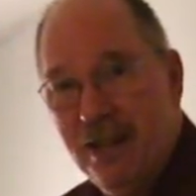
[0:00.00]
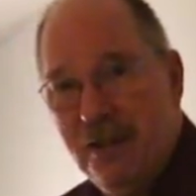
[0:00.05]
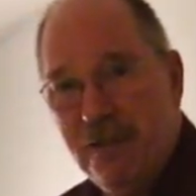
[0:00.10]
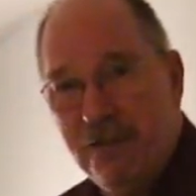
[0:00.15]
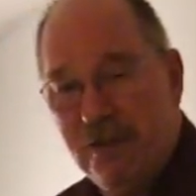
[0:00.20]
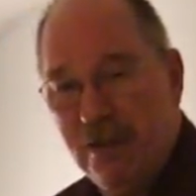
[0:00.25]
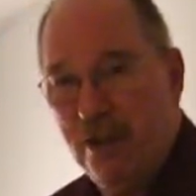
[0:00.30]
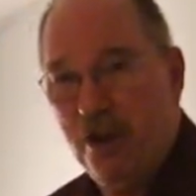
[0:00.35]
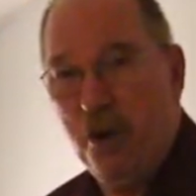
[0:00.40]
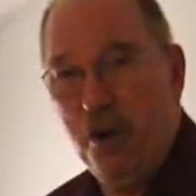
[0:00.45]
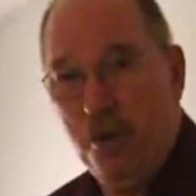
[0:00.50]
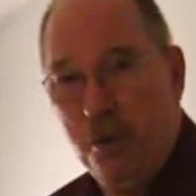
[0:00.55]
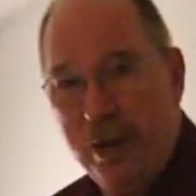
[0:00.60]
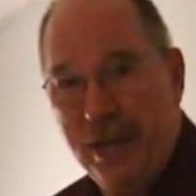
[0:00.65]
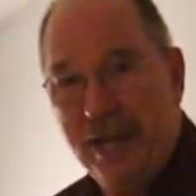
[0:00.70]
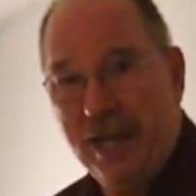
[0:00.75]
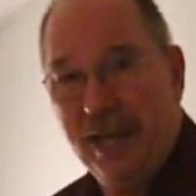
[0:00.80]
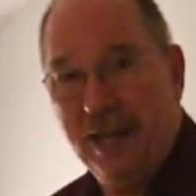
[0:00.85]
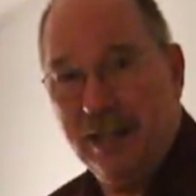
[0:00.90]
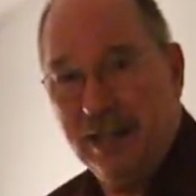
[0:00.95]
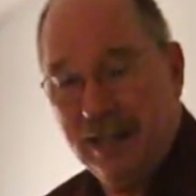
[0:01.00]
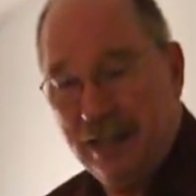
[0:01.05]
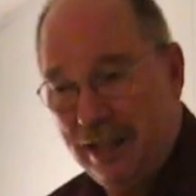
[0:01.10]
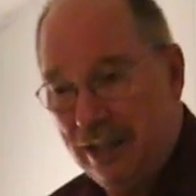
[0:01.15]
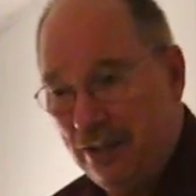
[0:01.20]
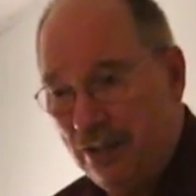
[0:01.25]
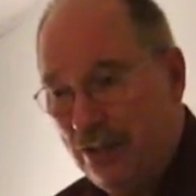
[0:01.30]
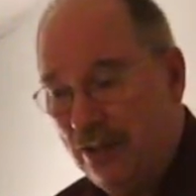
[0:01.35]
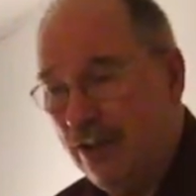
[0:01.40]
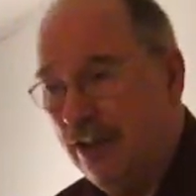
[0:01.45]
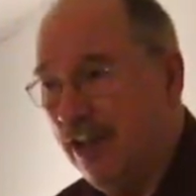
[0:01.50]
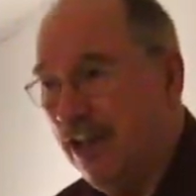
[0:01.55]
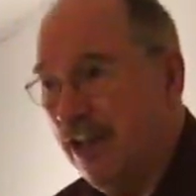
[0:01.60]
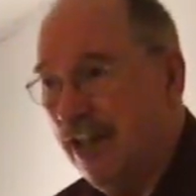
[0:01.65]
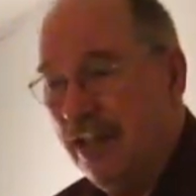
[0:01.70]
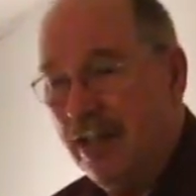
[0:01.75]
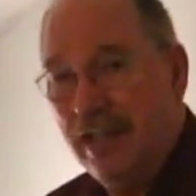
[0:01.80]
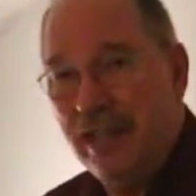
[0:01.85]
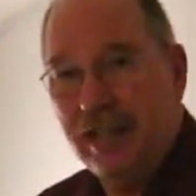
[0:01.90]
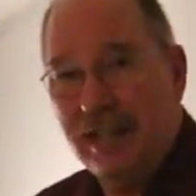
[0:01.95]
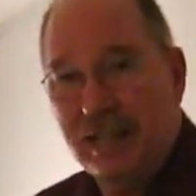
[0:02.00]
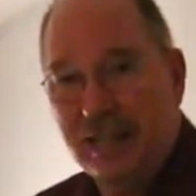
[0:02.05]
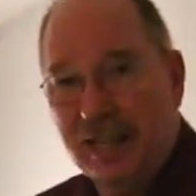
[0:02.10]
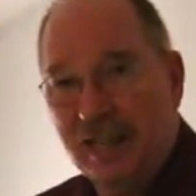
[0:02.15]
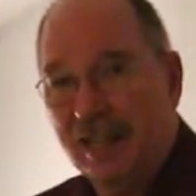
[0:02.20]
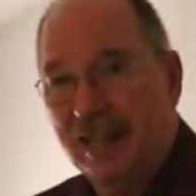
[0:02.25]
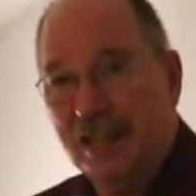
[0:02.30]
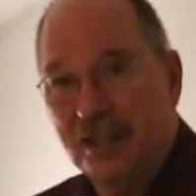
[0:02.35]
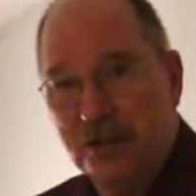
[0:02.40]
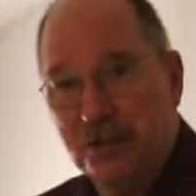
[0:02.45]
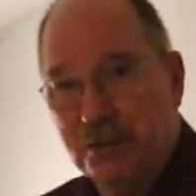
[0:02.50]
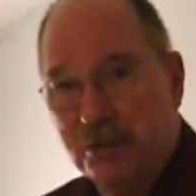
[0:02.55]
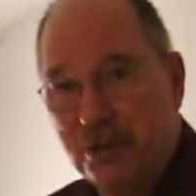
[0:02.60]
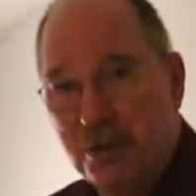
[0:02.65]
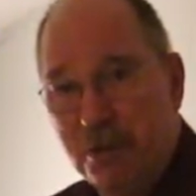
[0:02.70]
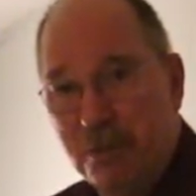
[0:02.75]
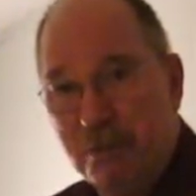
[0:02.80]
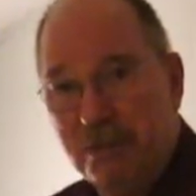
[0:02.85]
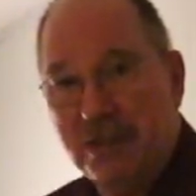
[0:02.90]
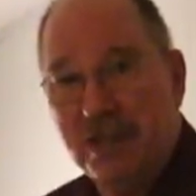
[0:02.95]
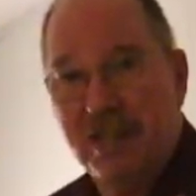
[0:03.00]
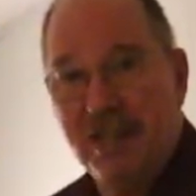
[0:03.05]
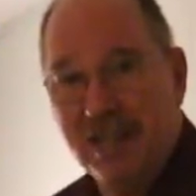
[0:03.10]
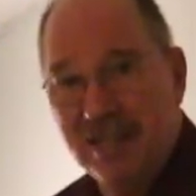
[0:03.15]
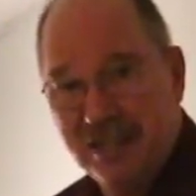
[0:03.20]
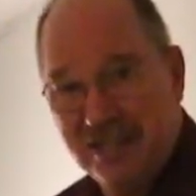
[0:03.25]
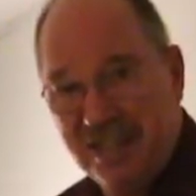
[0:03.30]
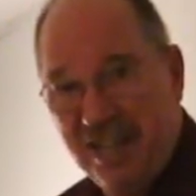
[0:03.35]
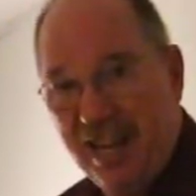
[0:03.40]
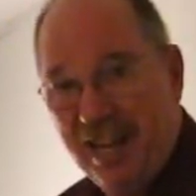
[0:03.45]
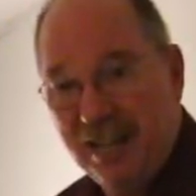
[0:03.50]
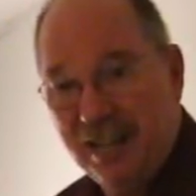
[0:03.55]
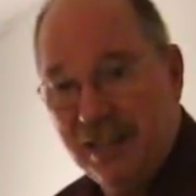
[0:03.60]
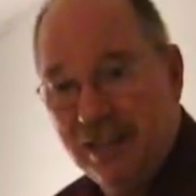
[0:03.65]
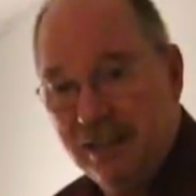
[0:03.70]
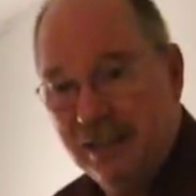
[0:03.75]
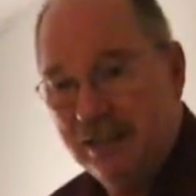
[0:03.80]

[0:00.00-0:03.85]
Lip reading: for the whole weekend, is getting this room to this state.